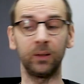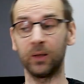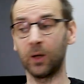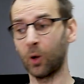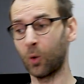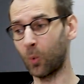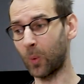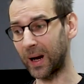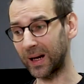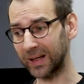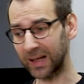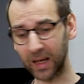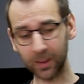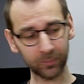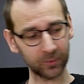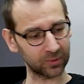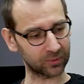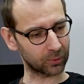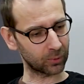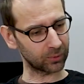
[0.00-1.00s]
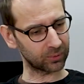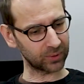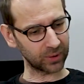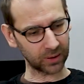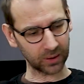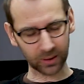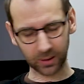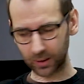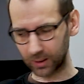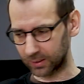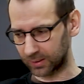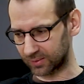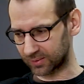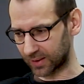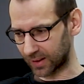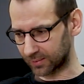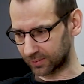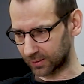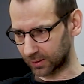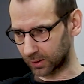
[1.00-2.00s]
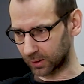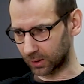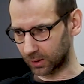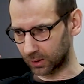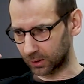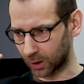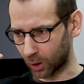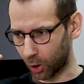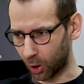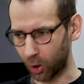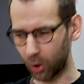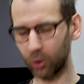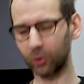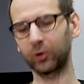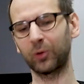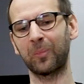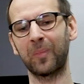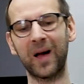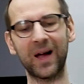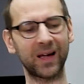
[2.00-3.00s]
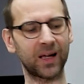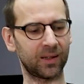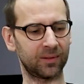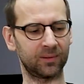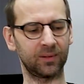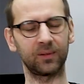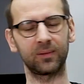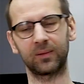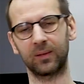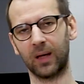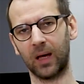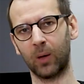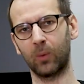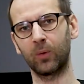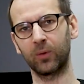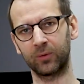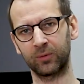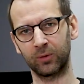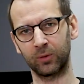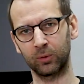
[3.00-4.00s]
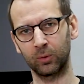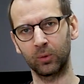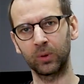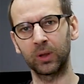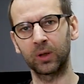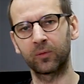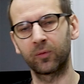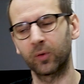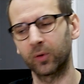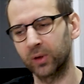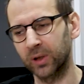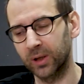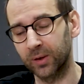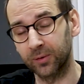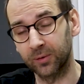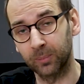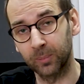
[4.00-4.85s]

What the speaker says: Why I'm discussing the old magazines I was doing for years?